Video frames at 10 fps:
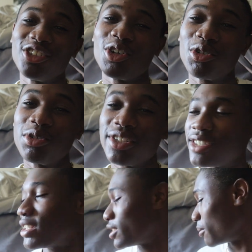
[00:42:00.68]
know who to
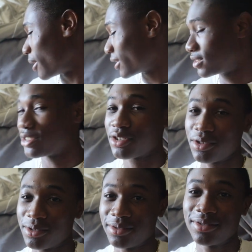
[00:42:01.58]
send your boxes
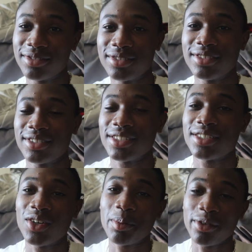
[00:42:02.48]
to.
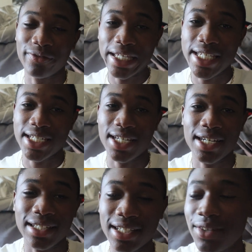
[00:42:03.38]
Just know I'm a fan.
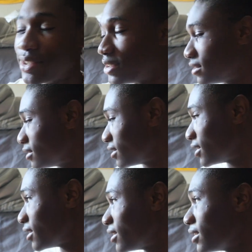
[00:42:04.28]
I love it.
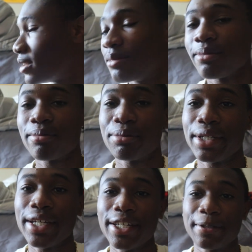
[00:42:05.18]

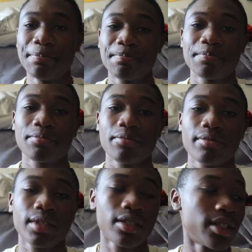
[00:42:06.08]
But yeah,
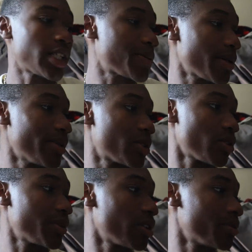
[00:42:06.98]
that's pretty much
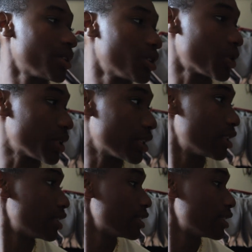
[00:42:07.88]
what we're going to be doing.